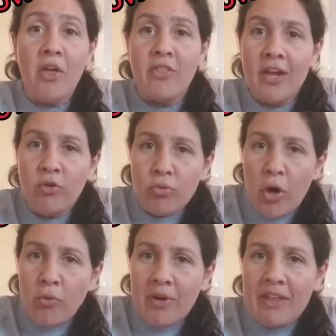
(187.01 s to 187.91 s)
They
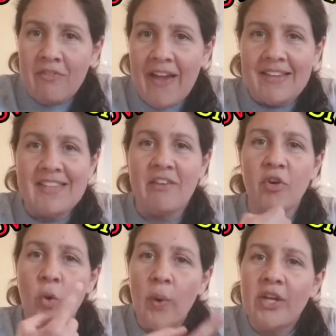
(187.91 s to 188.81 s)
grow really fast. They have a
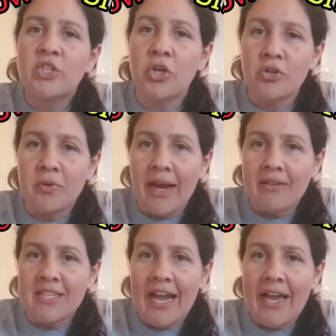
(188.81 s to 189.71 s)
quick
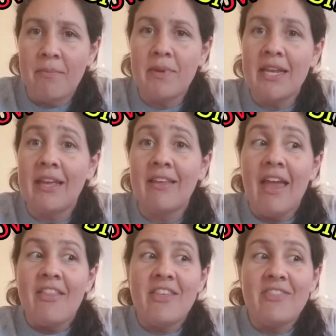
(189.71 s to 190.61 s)
turnaround time, meaning
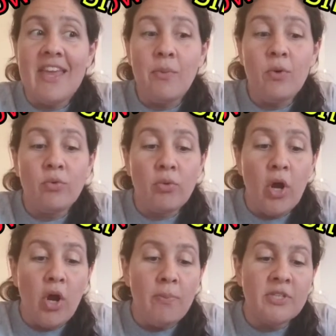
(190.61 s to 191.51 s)
that they will
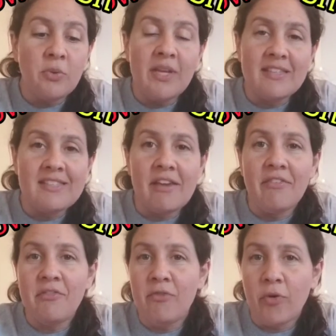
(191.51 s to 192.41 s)
grow between
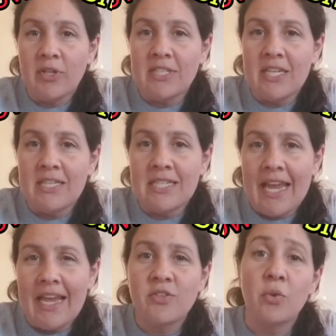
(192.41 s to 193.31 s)
7 and 14
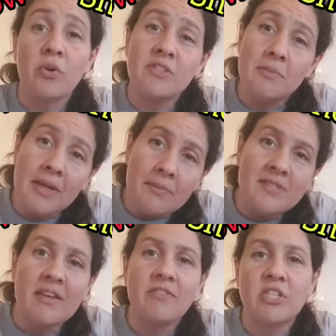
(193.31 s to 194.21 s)
days or
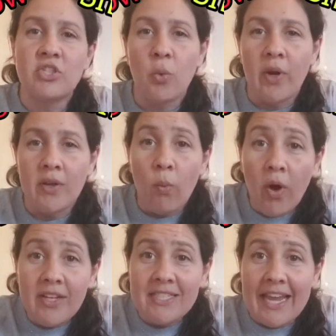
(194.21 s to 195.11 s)
sometimes 7 to
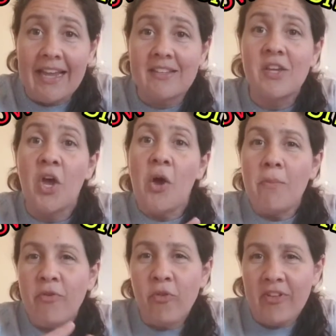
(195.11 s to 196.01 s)
21 days
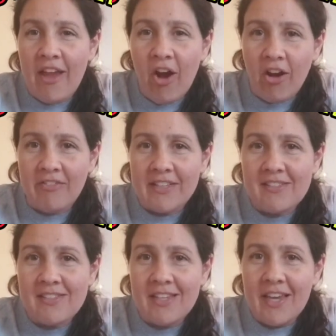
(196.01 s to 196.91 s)
before they
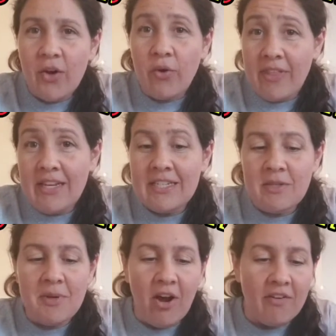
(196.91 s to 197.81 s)
harvest or they need
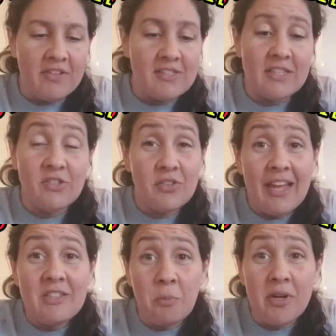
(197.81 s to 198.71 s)
to be harvested. So
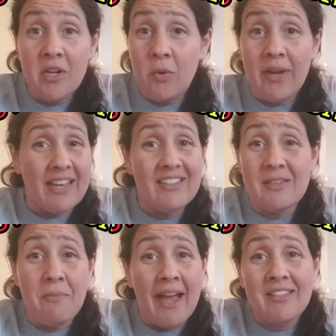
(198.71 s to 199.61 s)
that's pretty quick. It's a
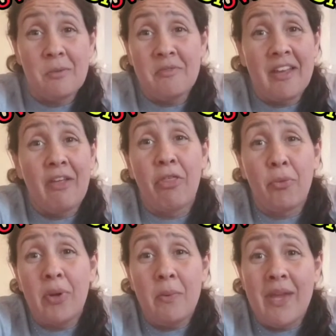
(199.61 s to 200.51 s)
maximum of like
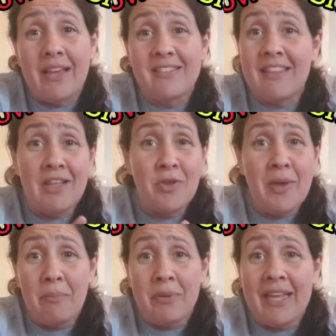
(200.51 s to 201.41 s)
3 weeks, and then you
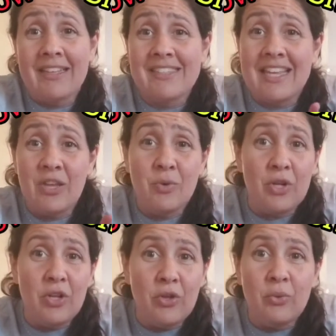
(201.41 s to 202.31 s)
get plants that you
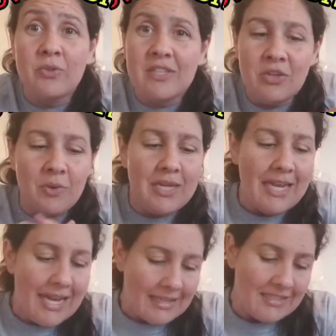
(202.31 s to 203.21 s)
can use and you can
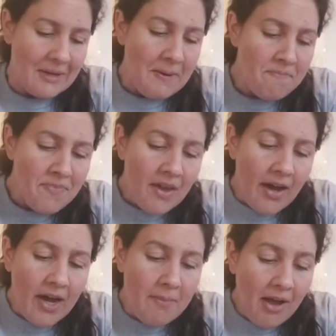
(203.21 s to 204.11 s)
eat.
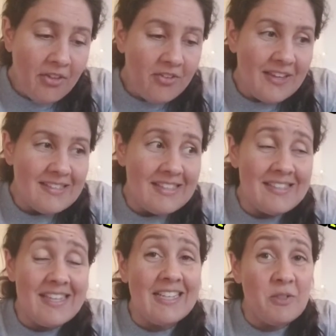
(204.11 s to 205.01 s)
Other things
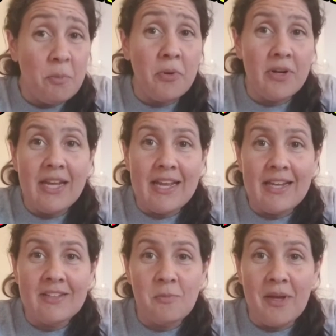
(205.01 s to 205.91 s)
is it's pretty
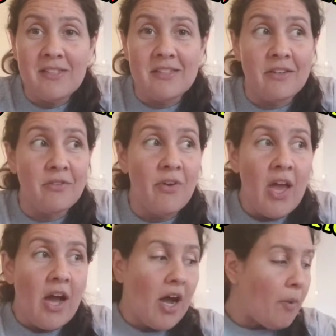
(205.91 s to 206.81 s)
inexpensive.
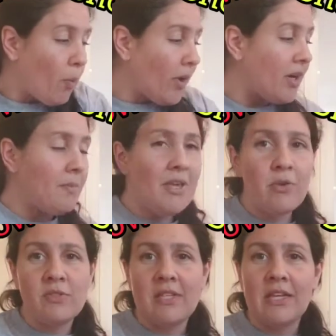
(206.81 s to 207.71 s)
We're going to be
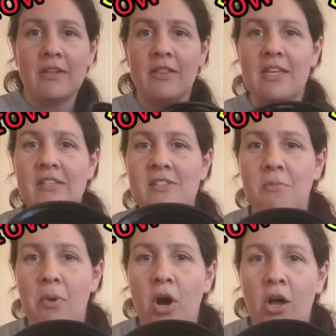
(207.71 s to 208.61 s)
using these
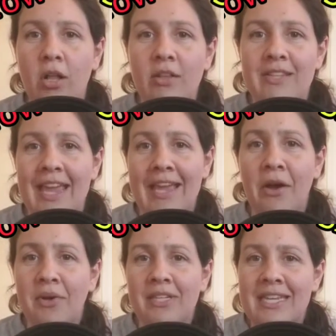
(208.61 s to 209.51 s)
small
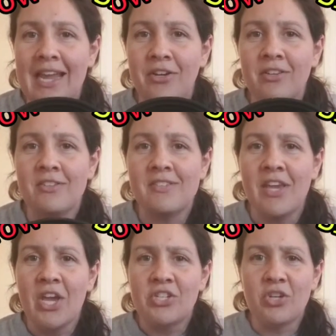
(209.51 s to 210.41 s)
takeout containers
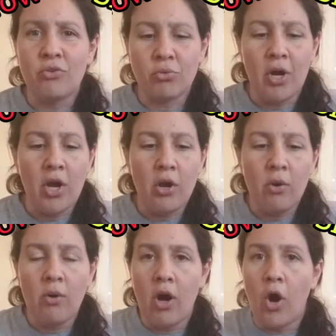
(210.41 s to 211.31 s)
to
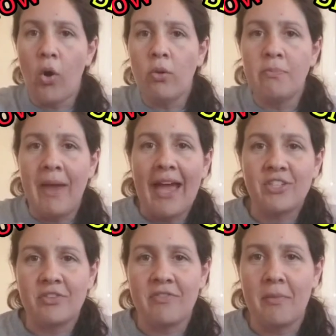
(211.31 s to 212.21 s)
grow a whole
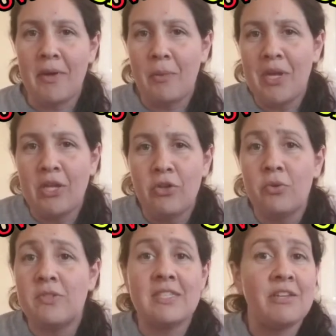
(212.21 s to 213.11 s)
batch of them that we could
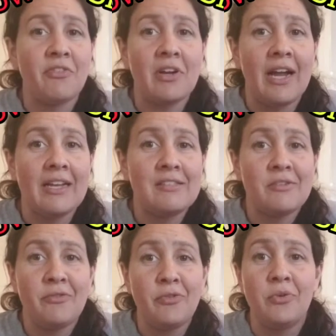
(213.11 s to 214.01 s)
use in different kinds
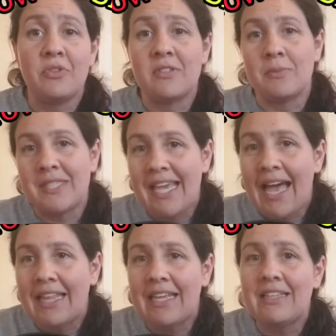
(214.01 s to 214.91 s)
of foods, some
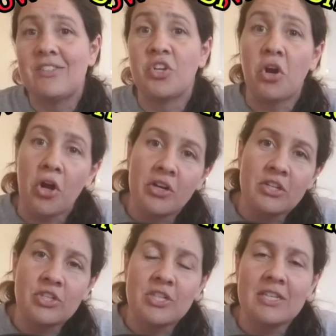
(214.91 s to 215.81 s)
salads,
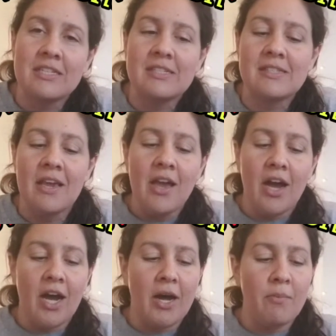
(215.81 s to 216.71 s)
garnishes.
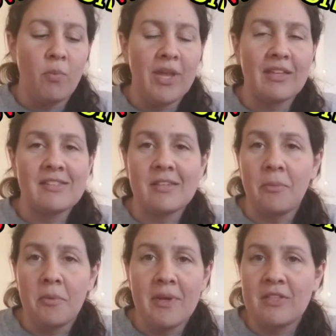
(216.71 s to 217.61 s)
We can
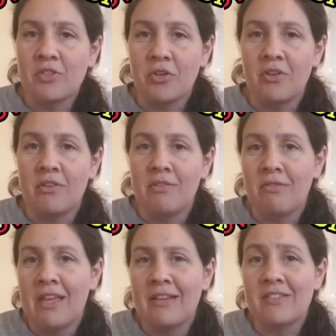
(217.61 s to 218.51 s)
supplement certain
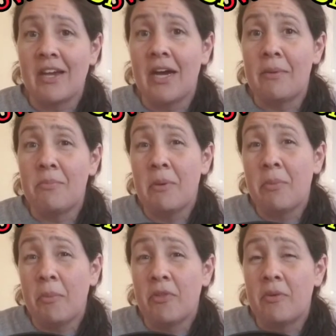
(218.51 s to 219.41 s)
things.
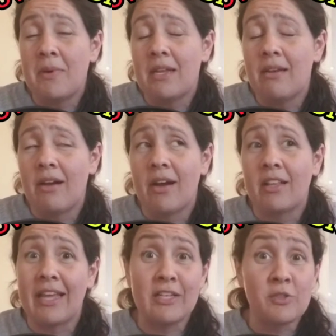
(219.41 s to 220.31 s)
People put them in
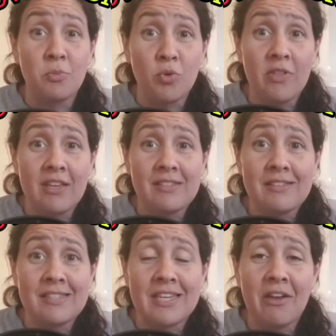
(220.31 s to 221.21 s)
like smoothies
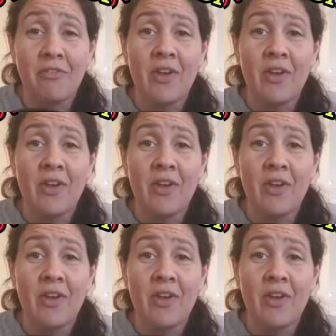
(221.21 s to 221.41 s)
and stuff.